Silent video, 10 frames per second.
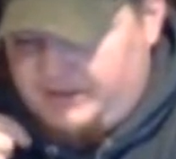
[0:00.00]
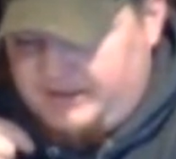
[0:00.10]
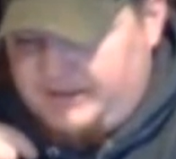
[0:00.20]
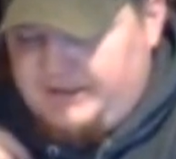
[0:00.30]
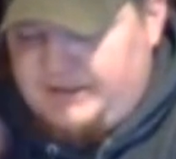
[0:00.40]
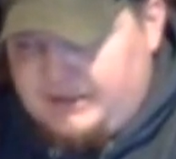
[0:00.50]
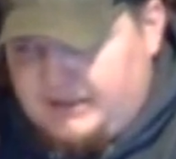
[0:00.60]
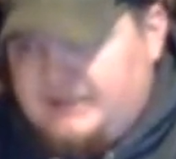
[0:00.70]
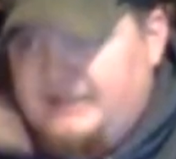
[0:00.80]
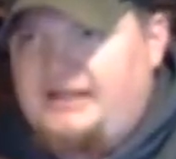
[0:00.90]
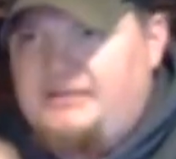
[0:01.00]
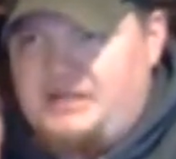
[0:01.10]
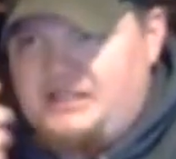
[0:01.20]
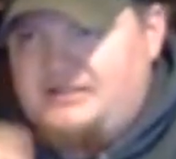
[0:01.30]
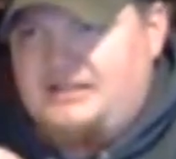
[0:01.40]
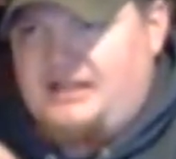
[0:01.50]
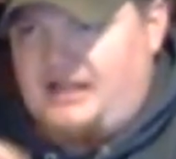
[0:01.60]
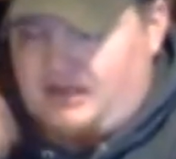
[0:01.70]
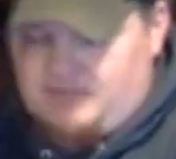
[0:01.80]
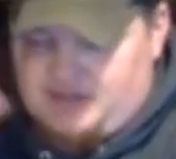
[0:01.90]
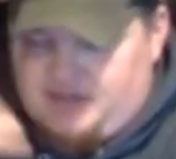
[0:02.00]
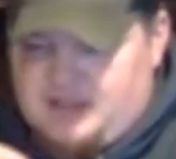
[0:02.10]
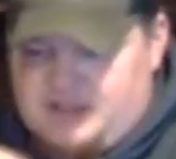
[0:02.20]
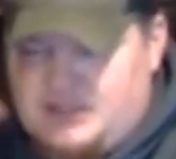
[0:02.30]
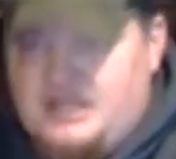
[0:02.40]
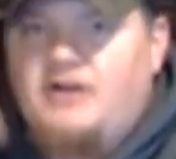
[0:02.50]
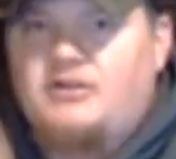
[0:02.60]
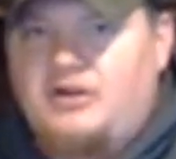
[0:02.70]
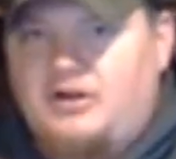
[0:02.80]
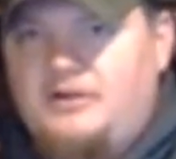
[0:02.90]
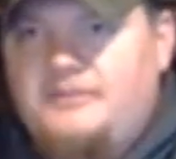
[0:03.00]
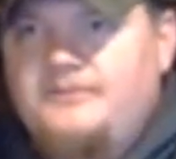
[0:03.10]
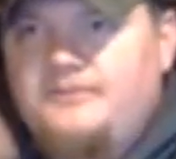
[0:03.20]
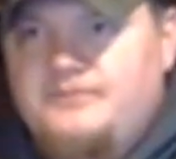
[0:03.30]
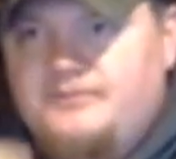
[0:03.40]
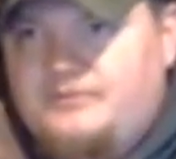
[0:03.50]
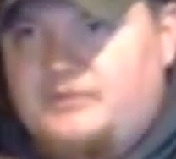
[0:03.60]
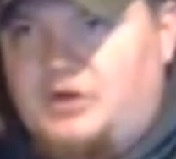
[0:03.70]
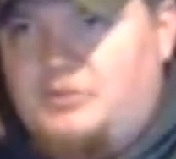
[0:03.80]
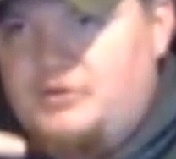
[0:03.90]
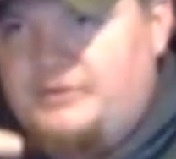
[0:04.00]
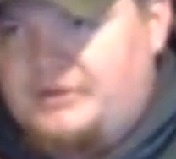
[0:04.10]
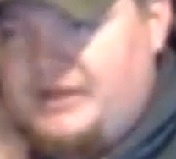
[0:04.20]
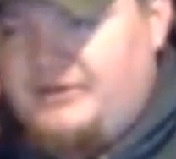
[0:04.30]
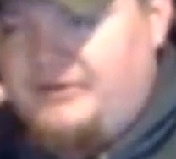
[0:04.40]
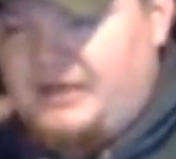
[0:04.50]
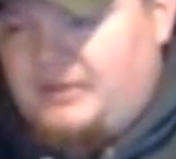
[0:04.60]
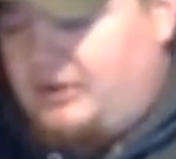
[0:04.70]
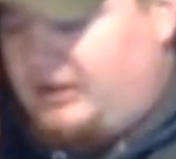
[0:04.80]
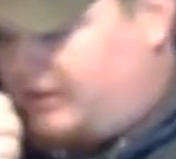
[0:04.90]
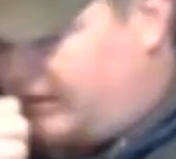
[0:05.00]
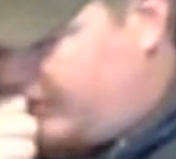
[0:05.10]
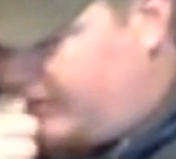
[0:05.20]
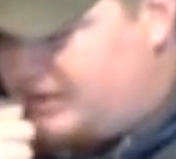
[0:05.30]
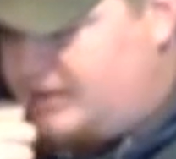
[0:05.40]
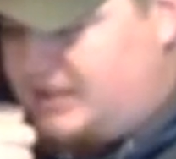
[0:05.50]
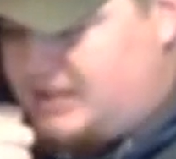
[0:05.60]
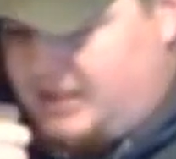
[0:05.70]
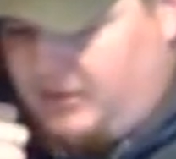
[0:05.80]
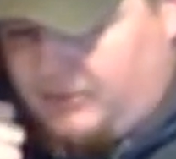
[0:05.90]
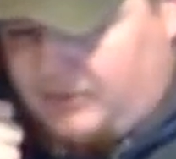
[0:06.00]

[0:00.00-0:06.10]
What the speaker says: with it, letting basically, and I'm sure that's just the alcohol, moving around, evaporating off that I'm getting the tingle